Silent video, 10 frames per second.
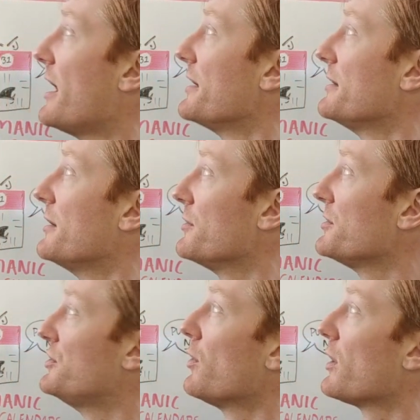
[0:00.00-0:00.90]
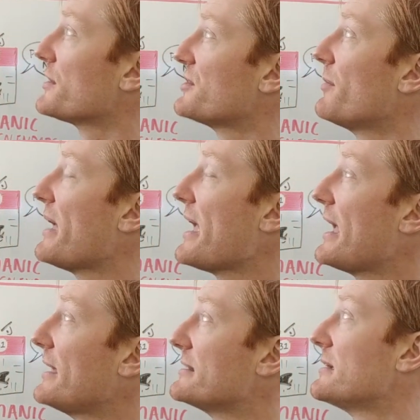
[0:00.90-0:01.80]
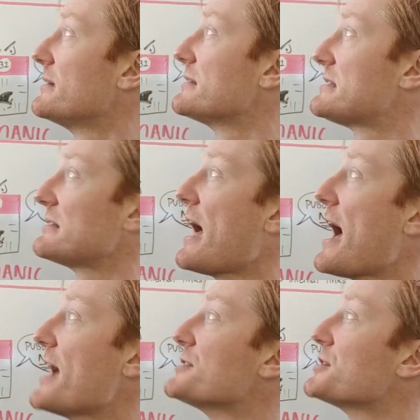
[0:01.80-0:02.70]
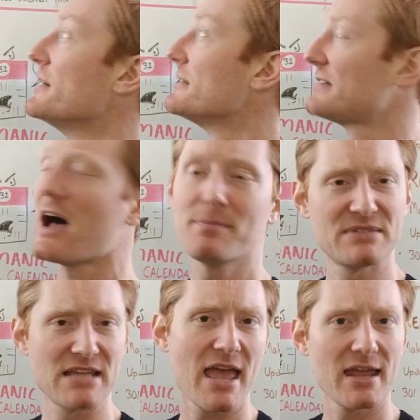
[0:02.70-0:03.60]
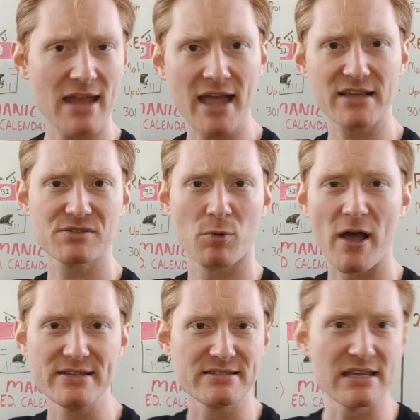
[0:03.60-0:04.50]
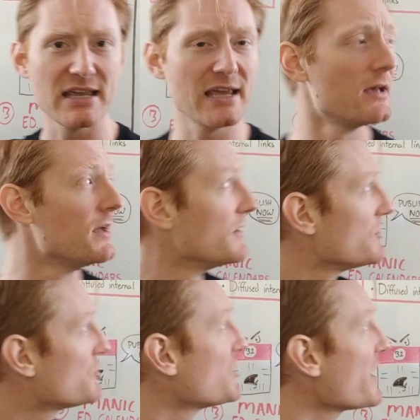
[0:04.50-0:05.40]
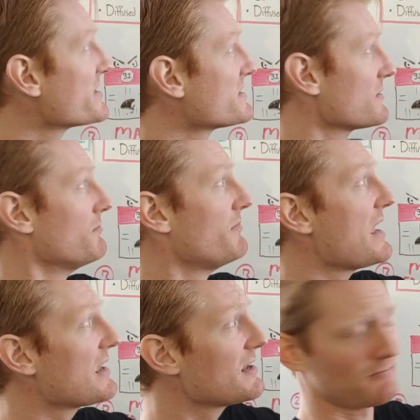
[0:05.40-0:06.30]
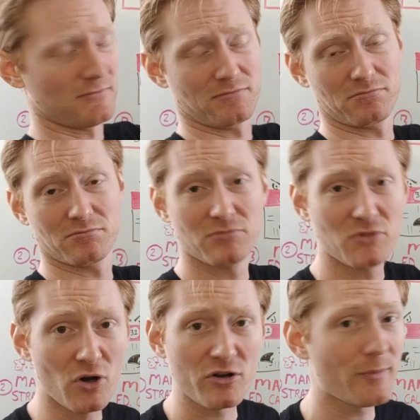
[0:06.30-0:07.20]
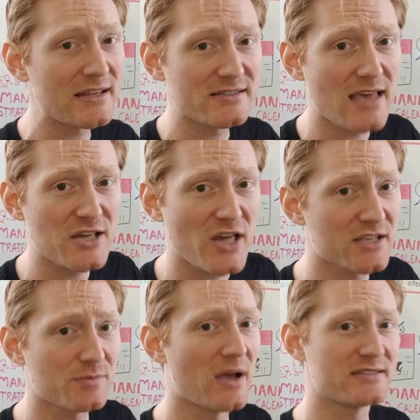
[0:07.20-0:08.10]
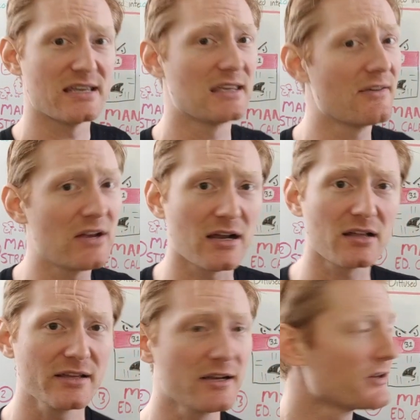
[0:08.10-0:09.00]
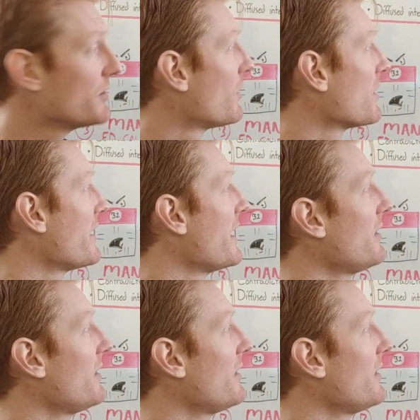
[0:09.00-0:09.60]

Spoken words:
your domain / top 10 XYZ. Just make it your domain / XYZ. Give it a clear URL,